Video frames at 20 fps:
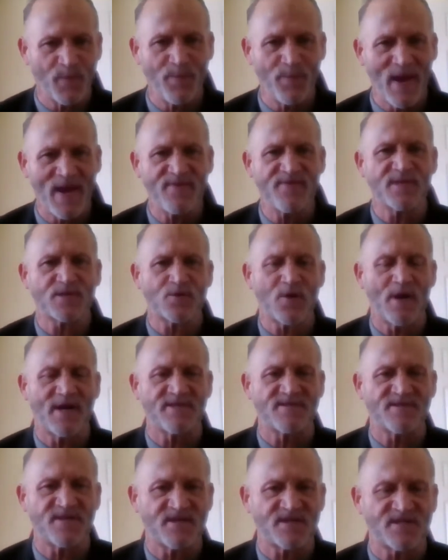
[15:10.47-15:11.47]
made the
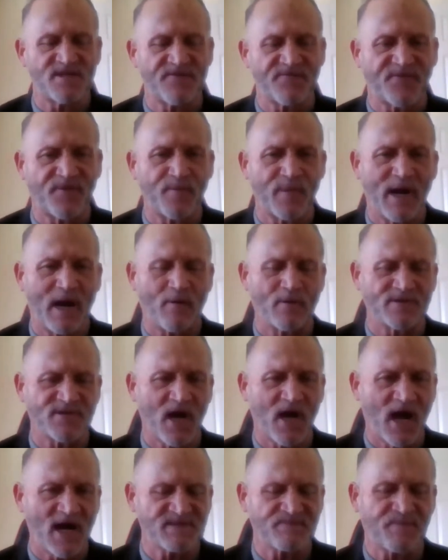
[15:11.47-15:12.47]
transition from when I
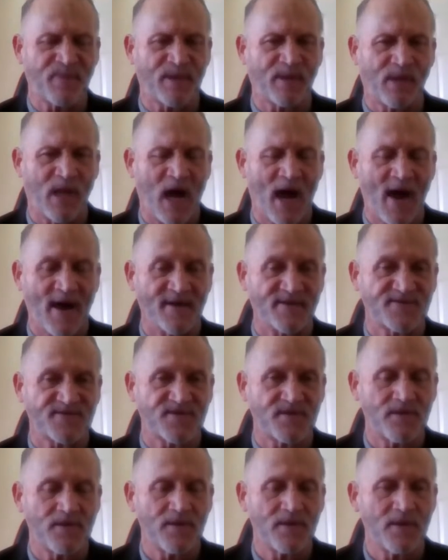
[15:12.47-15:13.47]
was
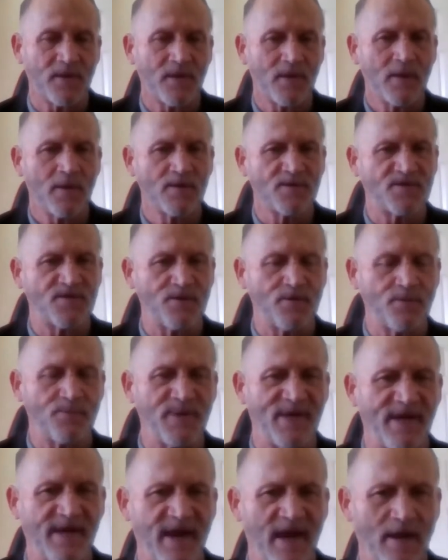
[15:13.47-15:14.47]
hospitalized
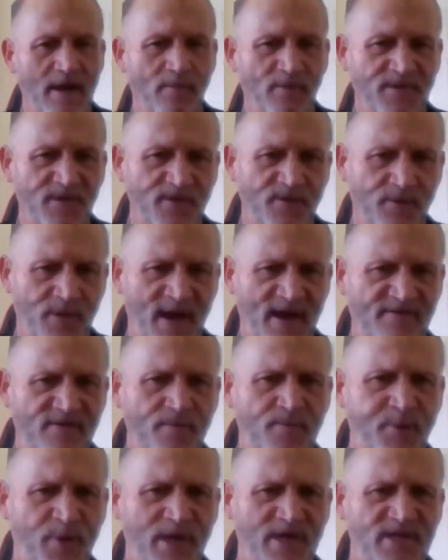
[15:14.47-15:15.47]
to being able to
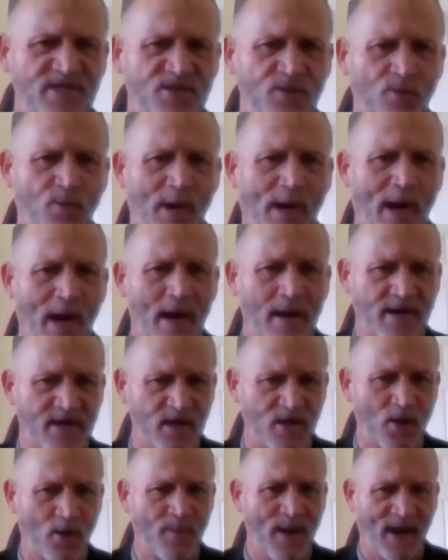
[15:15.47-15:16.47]
have a bridge to where I
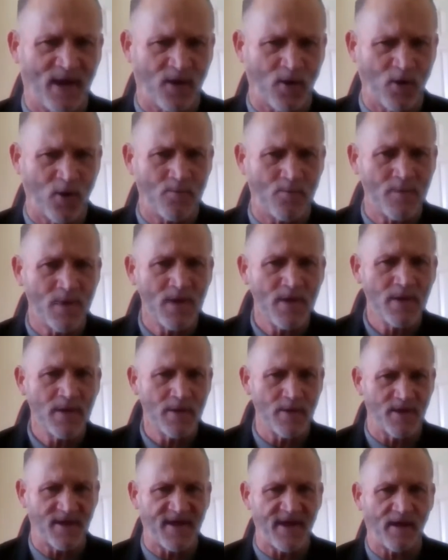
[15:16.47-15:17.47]
could go back home
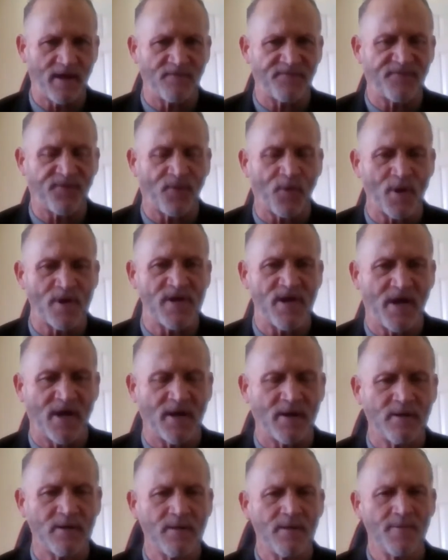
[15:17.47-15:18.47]
here to
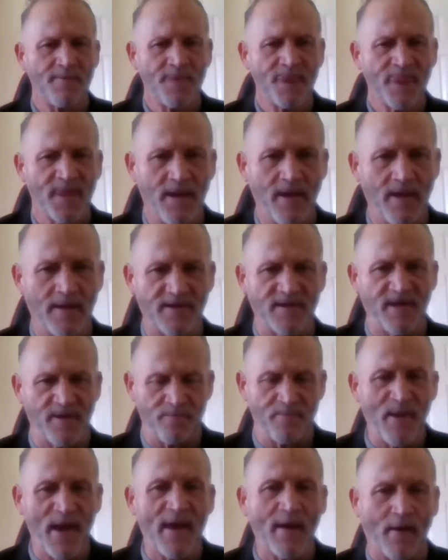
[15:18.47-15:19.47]
California and
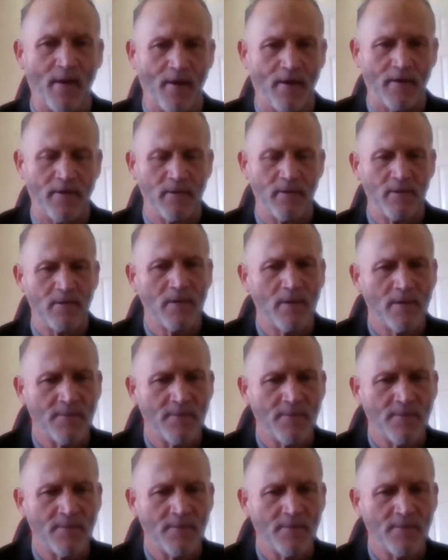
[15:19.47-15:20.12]
get better.